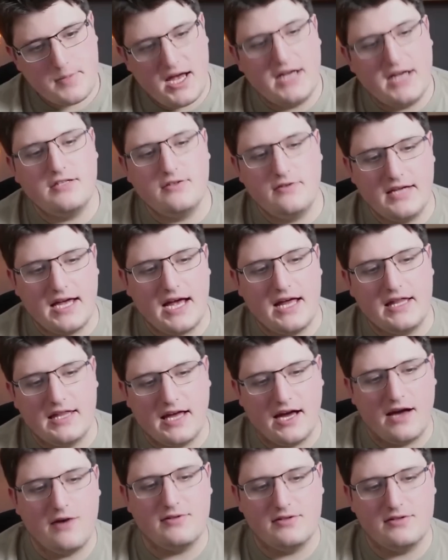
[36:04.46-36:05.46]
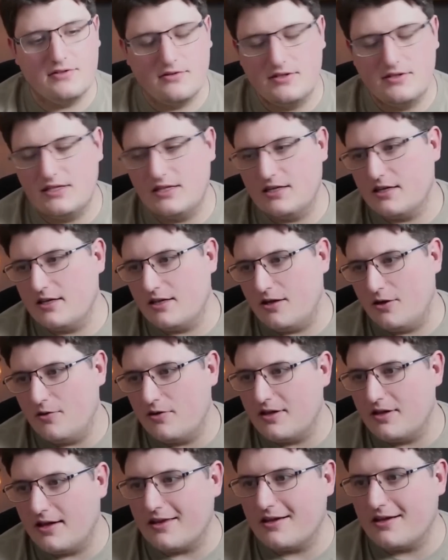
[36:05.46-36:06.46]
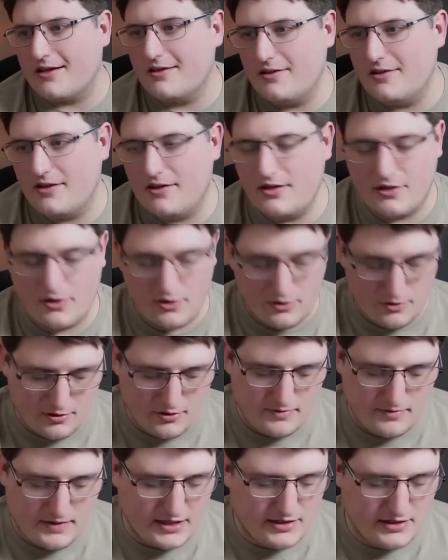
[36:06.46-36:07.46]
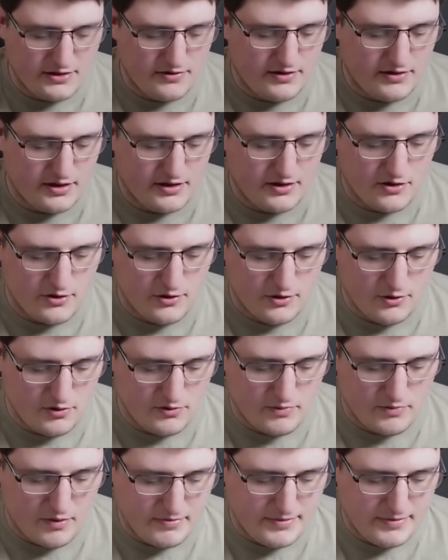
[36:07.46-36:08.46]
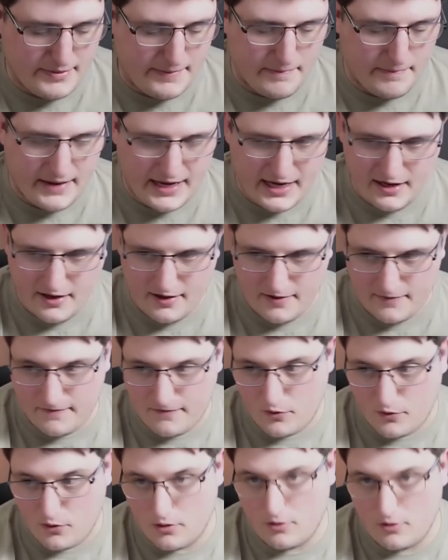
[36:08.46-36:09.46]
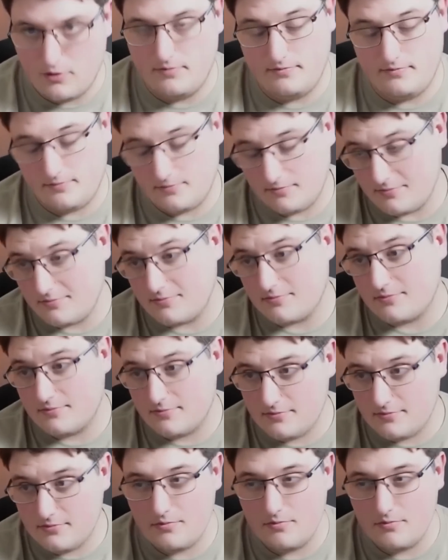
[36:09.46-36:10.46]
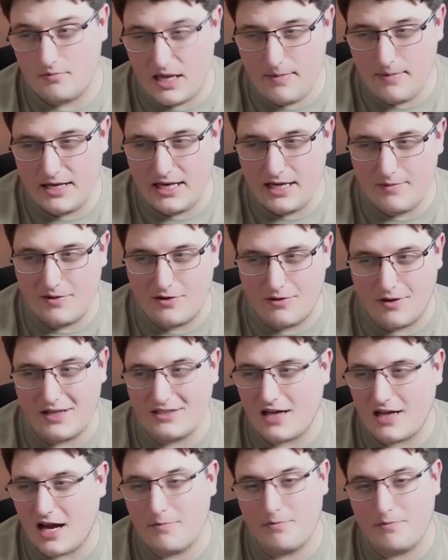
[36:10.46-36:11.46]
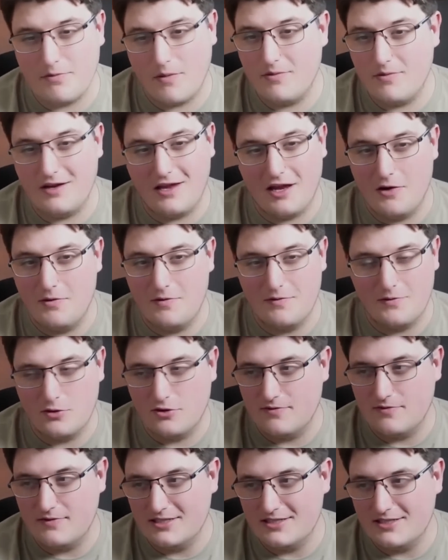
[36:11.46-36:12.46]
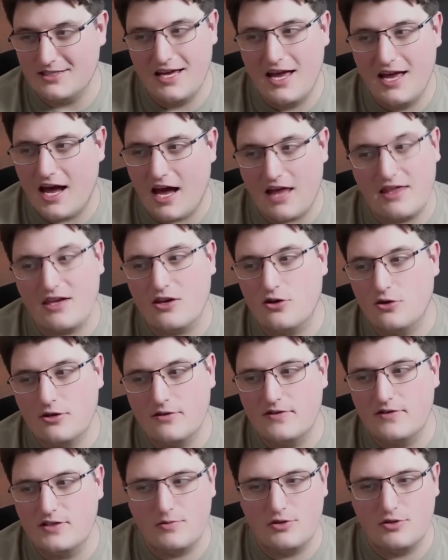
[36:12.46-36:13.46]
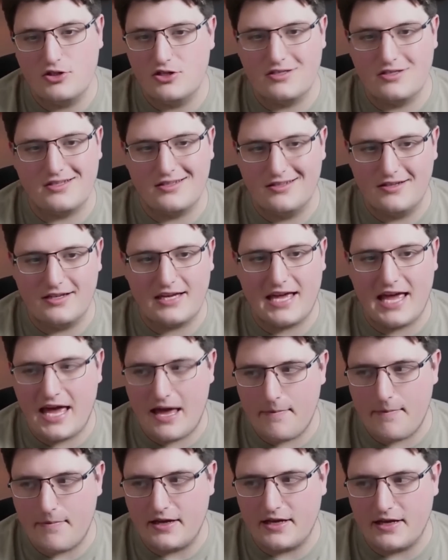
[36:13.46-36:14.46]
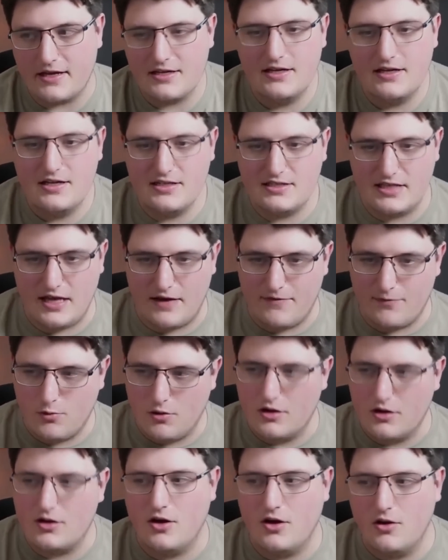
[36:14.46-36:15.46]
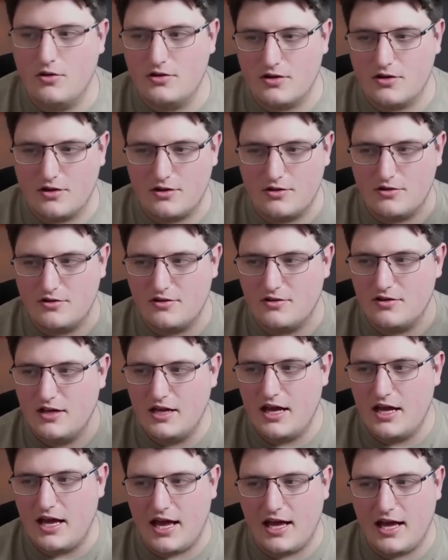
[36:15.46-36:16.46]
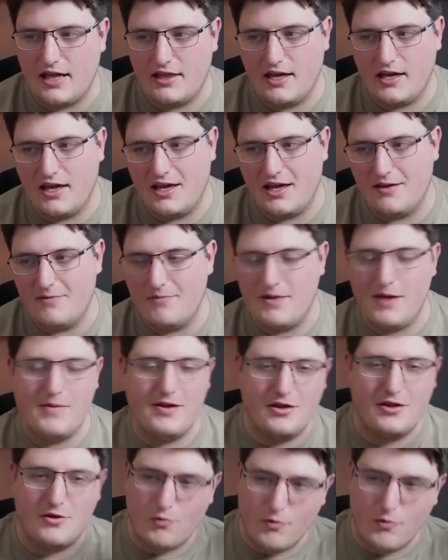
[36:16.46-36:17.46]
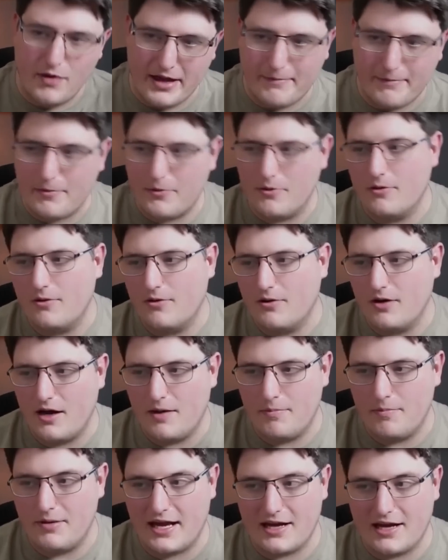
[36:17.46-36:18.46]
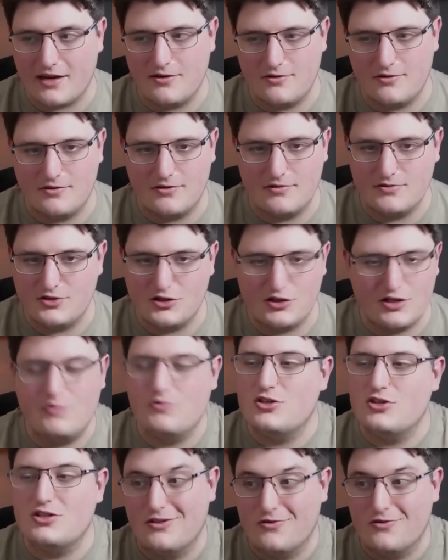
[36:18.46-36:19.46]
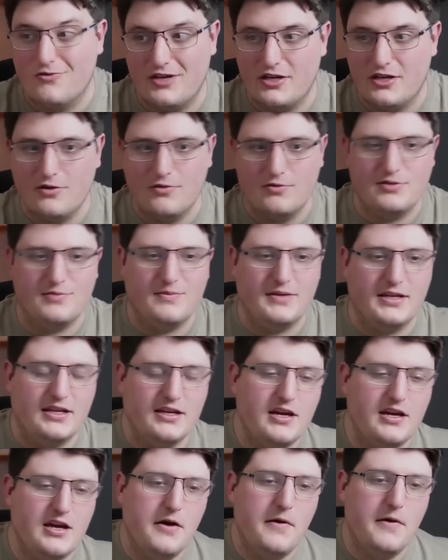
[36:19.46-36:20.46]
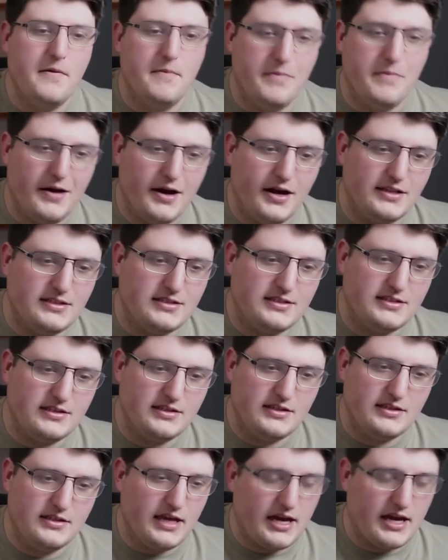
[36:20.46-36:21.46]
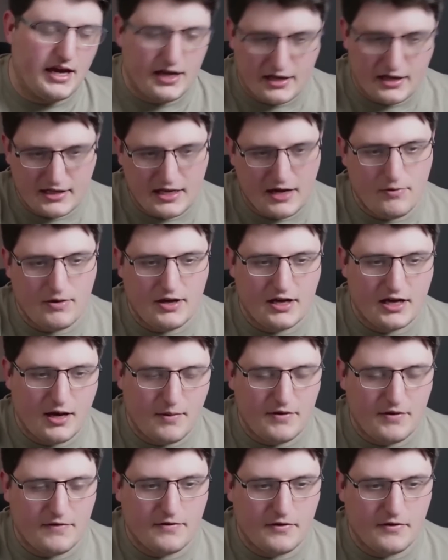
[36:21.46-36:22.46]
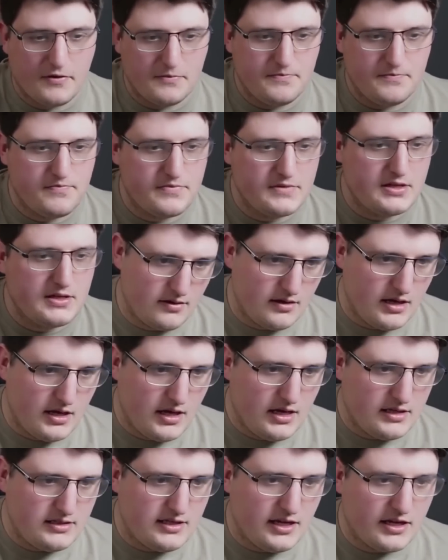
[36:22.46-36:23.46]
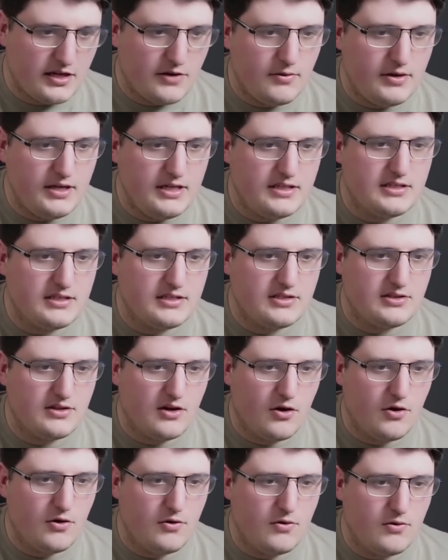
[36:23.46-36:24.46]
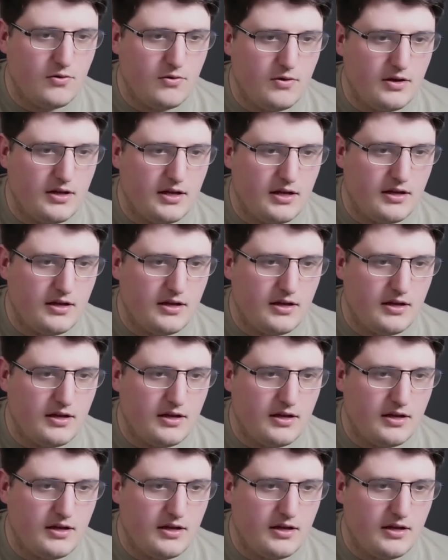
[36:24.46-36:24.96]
I do get that with Dawn and the Cloak, like the Claw. I do think the Claw would probably be better for maybe Leman Russ. I'd probably go with Corvus. I think Corvus would just look epic to have one Golden Claw and then maybe the Whip or a Black Claw. It would just look really cool to me. But yeah, I get where you're coming from. Sanguinius' soul